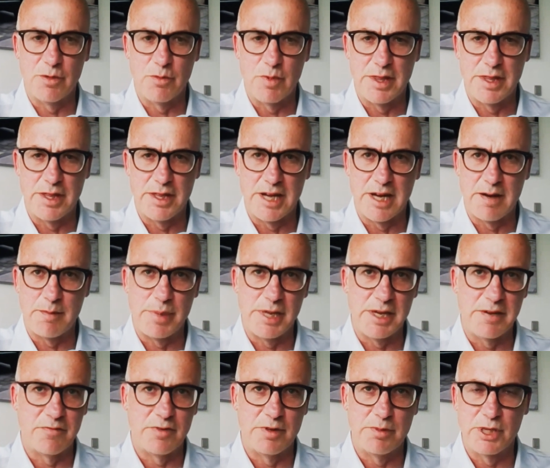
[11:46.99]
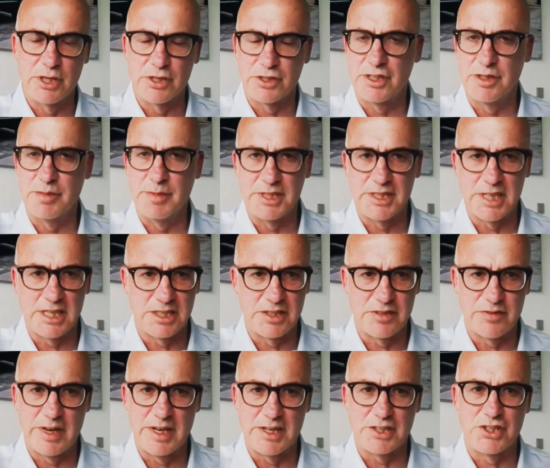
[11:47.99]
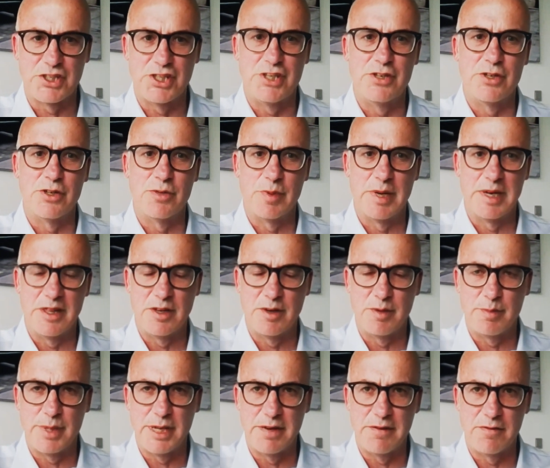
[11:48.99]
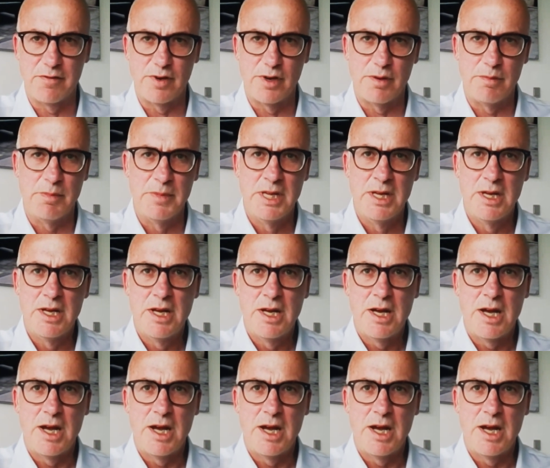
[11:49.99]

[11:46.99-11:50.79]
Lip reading: whether that be from customer satisfaction or whether it be from